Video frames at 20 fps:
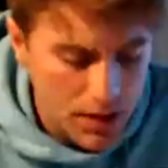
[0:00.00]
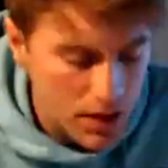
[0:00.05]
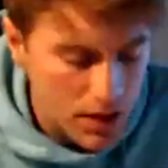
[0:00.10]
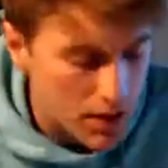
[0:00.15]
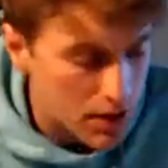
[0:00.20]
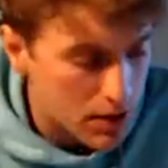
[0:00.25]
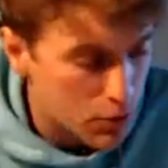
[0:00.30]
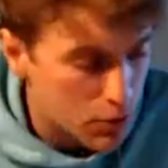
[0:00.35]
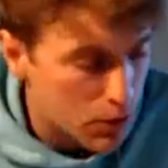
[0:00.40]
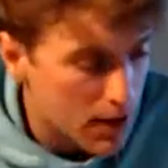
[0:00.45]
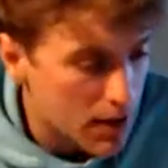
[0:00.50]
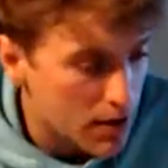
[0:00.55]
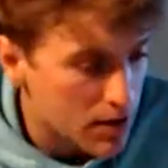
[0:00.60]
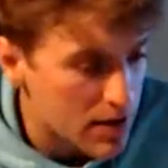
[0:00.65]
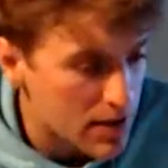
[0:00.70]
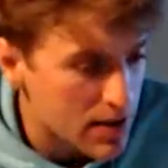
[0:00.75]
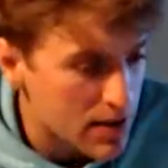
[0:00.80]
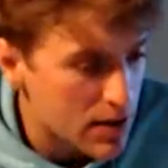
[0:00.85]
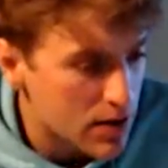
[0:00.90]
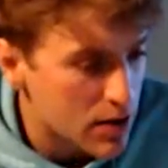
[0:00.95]
quite
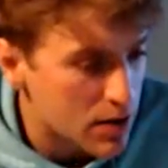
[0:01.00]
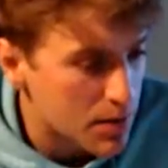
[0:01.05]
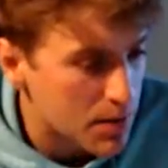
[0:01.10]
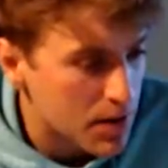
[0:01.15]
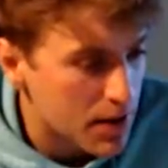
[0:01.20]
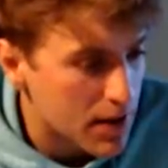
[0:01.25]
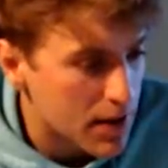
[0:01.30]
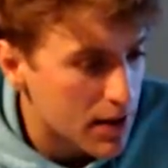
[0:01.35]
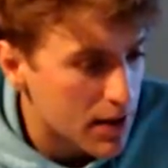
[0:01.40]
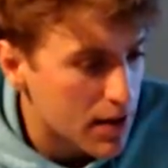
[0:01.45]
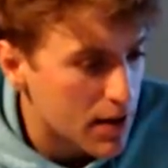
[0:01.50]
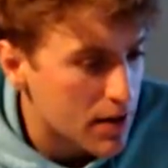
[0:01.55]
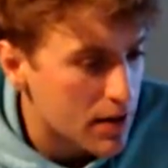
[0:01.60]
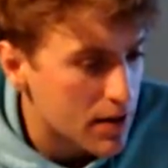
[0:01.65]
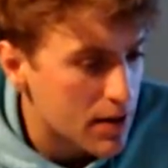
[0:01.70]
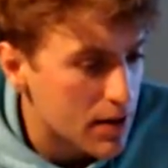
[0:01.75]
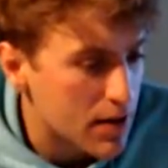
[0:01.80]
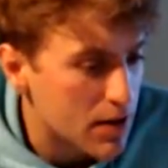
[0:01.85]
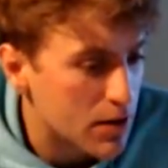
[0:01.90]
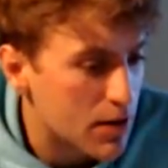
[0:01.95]
considerably. And
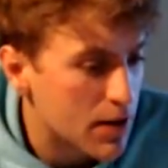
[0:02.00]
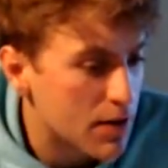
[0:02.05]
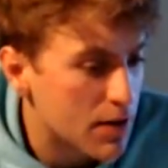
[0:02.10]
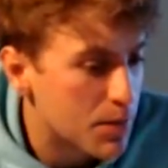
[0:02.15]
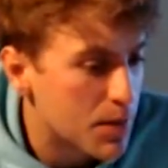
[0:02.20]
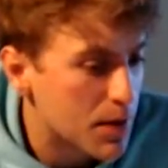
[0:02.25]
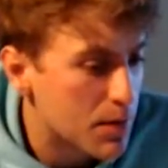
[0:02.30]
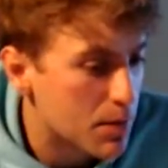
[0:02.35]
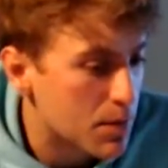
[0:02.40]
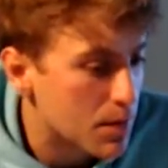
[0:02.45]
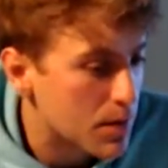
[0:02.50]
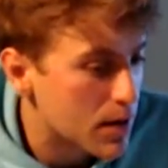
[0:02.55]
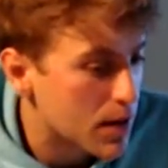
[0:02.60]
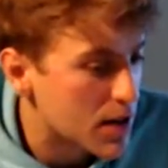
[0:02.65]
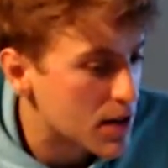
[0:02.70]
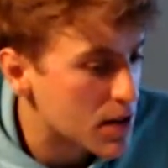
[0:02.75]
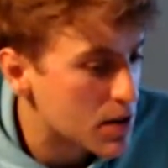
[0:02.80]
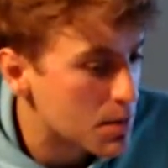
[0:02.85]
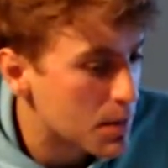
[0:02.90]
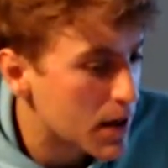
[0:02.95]
they've been
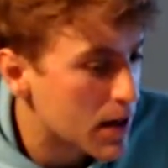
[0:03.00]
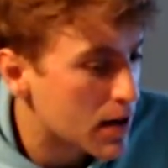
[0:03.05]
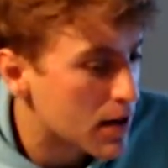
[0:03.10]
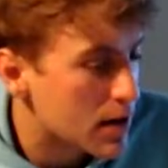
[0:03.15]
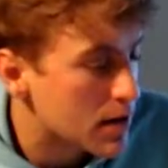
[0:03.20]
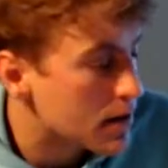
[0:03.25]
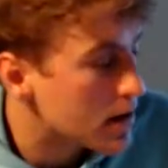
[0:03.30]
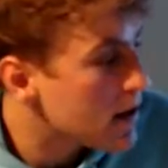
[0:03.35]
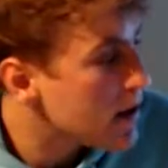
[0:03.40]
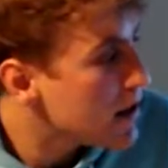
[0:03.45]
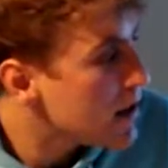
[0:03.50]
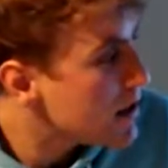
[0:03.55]
spared,